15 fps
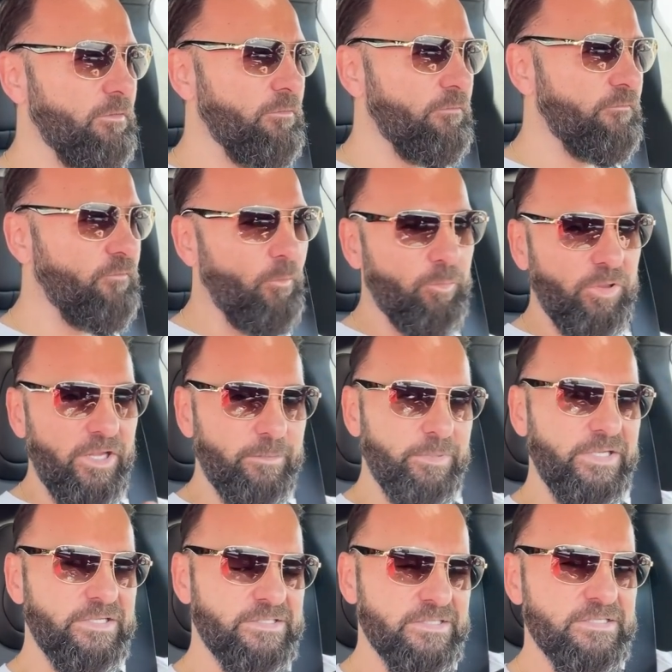for plan
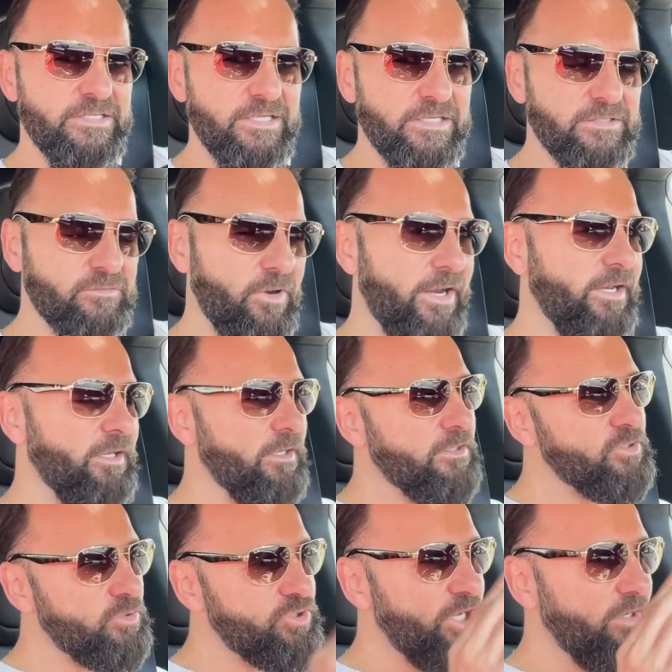Bs and Cs, right?
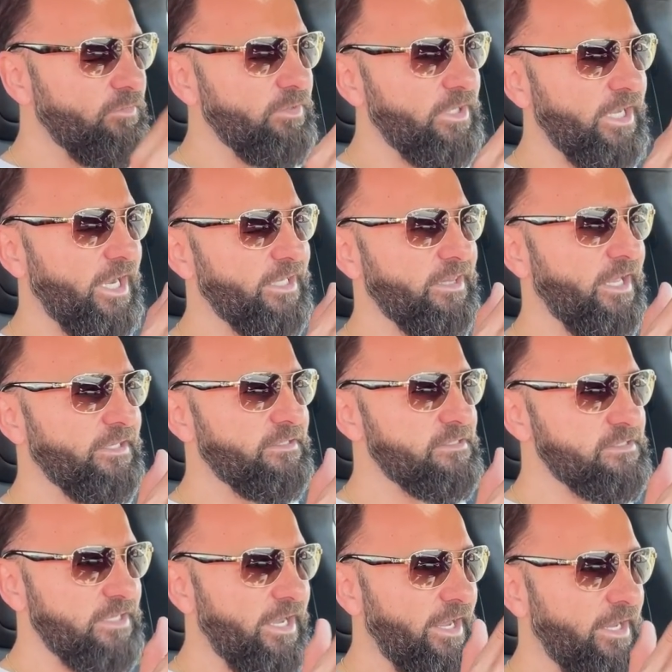So generally, I'd like to
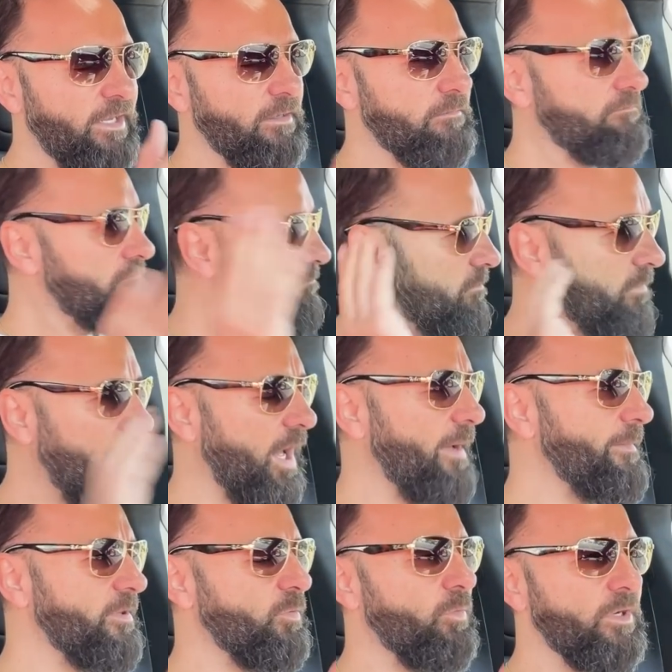say,
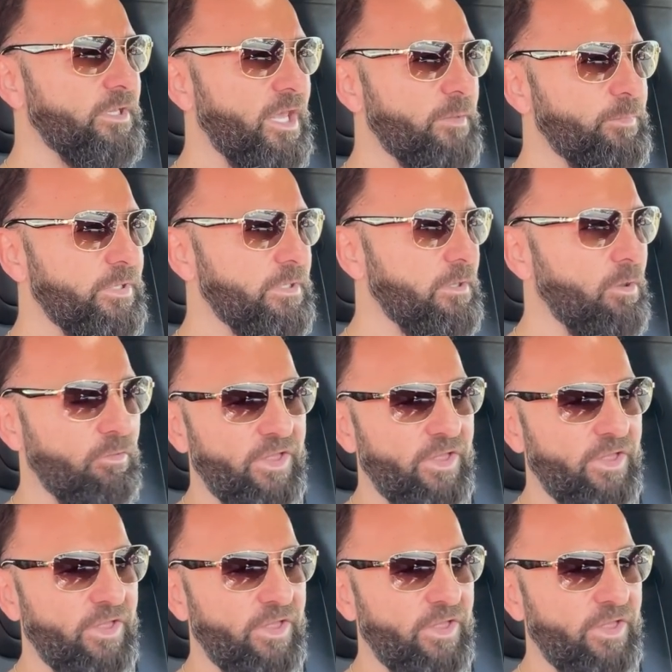I'm in the 1K PLO.